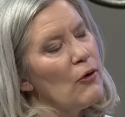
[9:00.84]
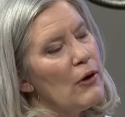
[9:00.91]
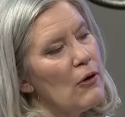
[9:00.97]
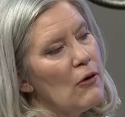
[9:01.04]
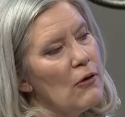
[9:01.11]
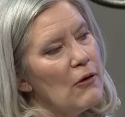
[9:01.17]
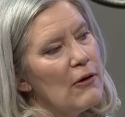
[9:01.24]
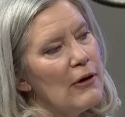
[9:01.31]

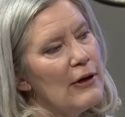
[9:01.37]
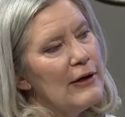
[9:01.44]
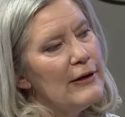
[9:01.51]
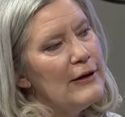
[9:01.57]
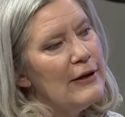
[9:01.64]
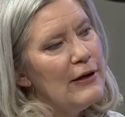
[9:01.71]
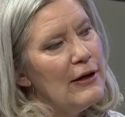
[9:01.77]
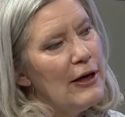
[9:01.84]
critical.
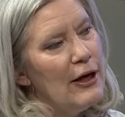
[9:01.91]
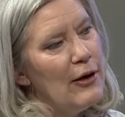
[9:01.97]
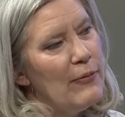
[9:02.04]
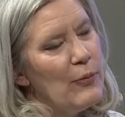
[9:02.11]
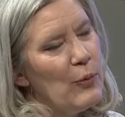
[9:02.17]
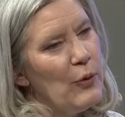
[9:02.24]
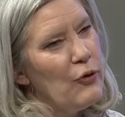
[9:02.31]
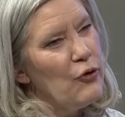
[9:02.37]

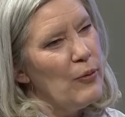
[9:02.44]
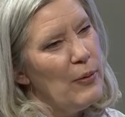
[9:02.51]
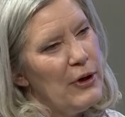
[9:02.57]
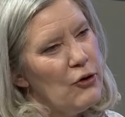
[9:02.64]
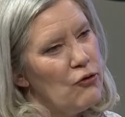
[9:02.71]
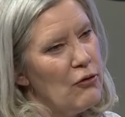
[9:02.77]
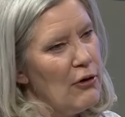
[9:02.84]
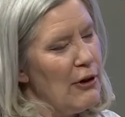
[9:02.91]
Was
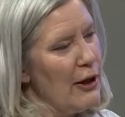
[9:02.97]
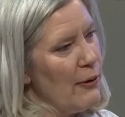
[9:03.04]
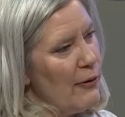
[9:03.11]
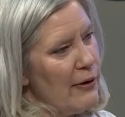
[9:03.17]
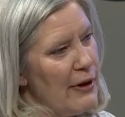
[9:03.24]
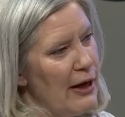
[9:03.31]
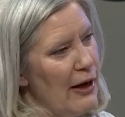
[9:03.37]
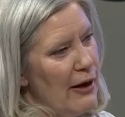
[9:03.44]
somebody struggling
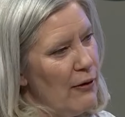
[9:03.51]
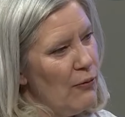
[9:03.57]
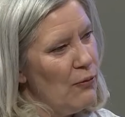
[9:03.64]
with that?